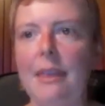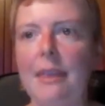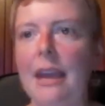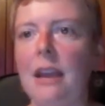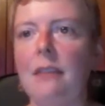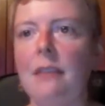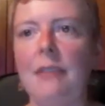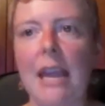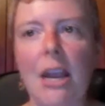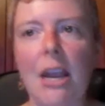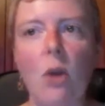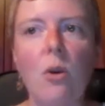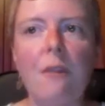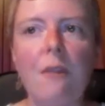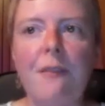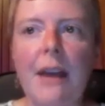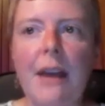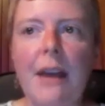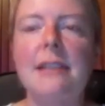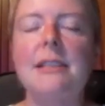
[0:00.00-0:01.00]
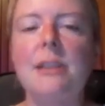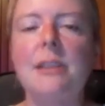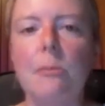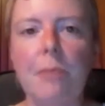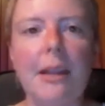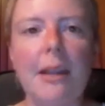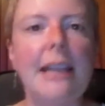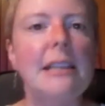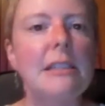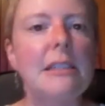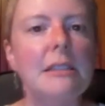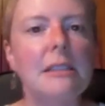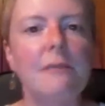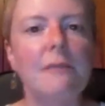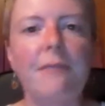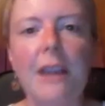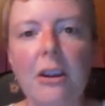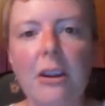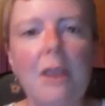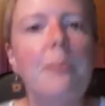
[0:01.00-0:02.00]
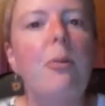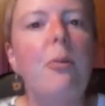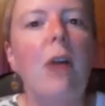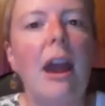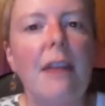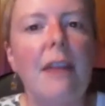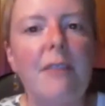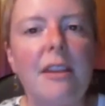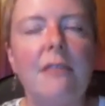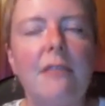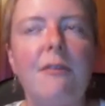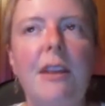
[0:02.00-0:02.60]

They they go to find someplace very private,